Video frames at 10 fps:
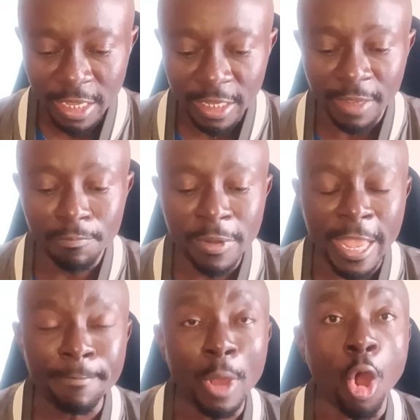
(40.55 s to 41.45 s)
He
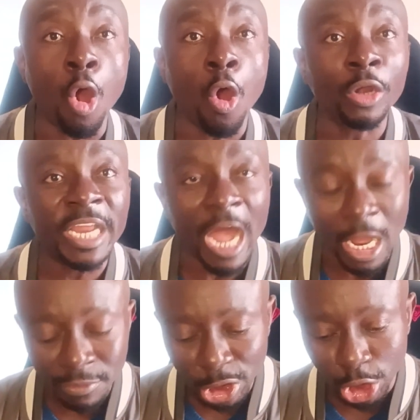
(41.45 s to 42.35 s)
blamed all the
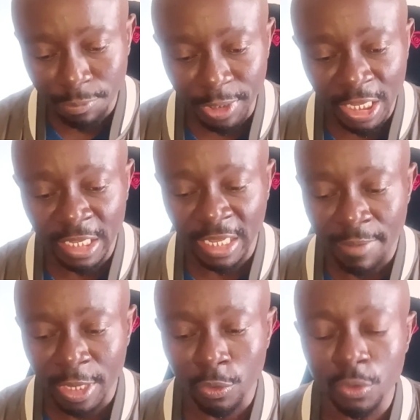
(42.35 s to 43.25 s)
hardship in
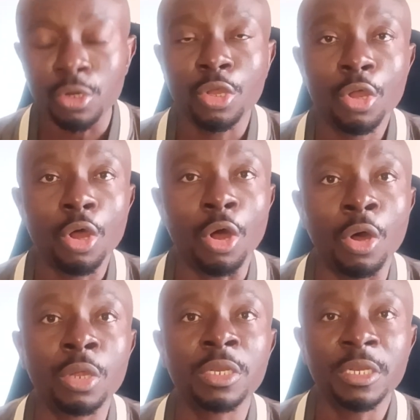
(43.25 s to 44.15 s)
Cameroon
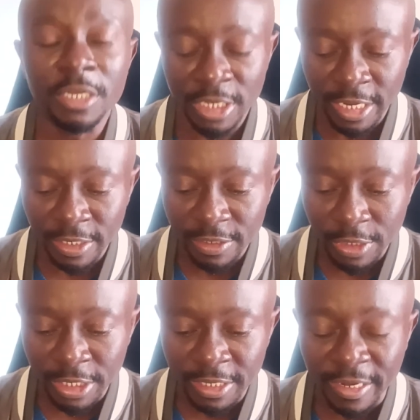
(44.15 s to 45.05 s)
on
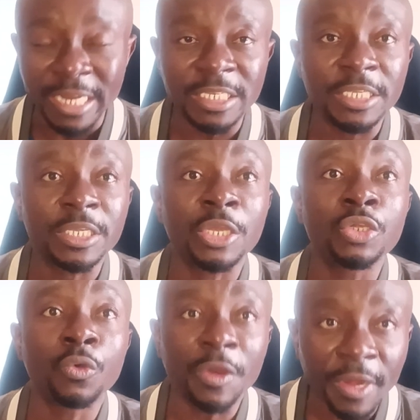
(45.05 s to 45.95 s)
the crisis in
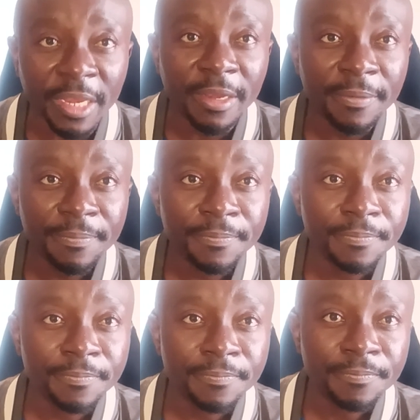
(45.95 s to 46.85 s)
Ukraine
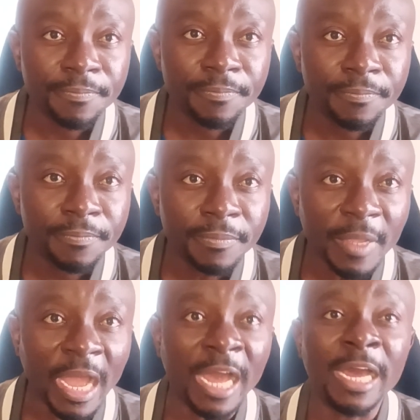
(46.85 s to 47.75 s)

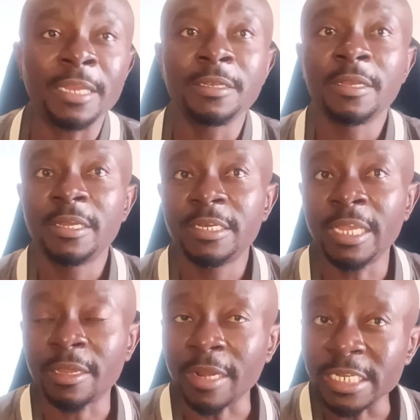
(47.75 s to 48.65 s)
and
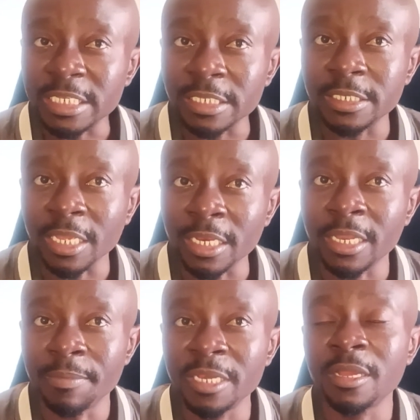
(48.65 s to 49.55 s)
the crisis in
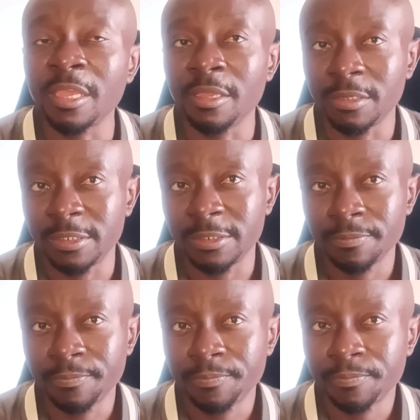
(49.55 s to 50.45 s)
the Middle East,
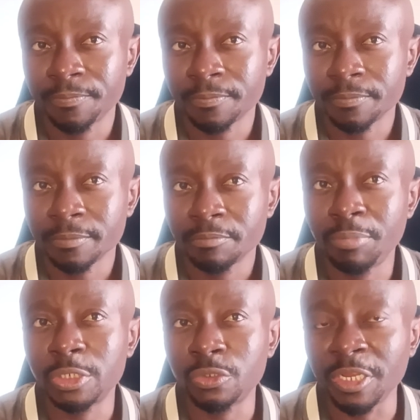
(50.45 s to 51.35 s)

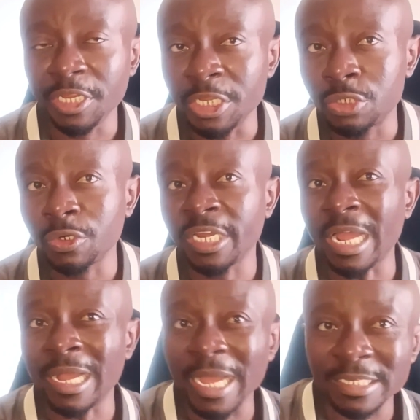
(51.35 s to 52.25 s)
between
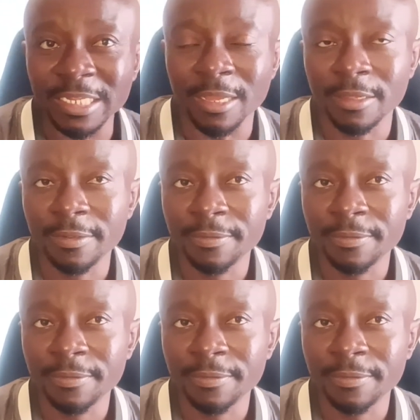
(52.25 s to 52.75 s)
Israel and Gaza.